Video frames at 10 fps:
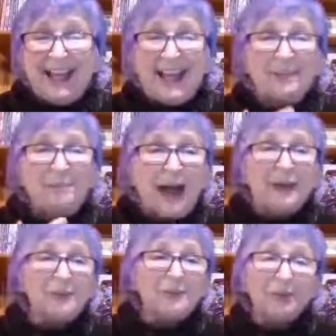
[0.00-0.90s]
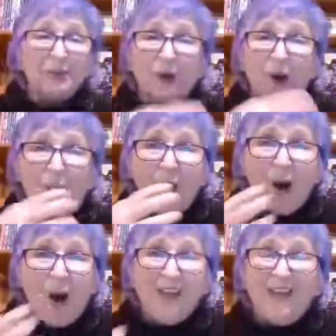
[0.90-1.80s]
A biosphere. We're
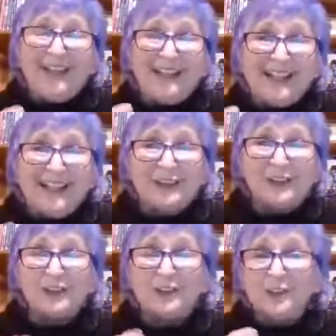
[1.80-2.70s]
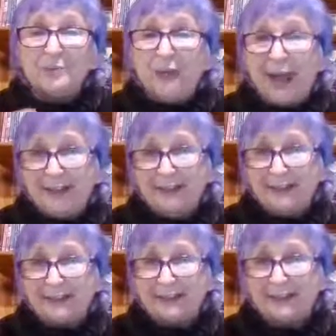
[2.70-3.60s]
all
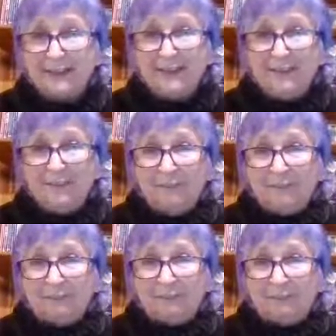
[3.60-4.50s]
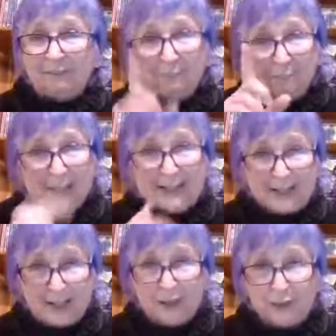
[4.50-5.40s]
interdependent, but it
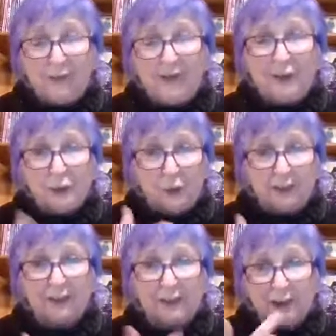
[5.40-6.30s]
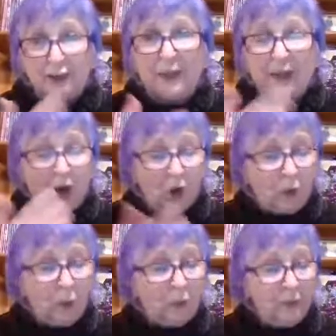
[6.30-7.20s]
starts with each one of us doing our
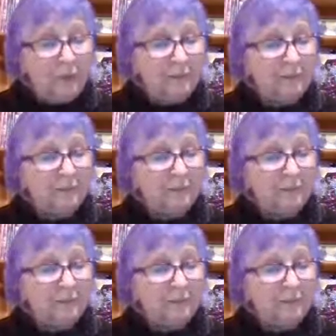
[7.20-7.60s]
own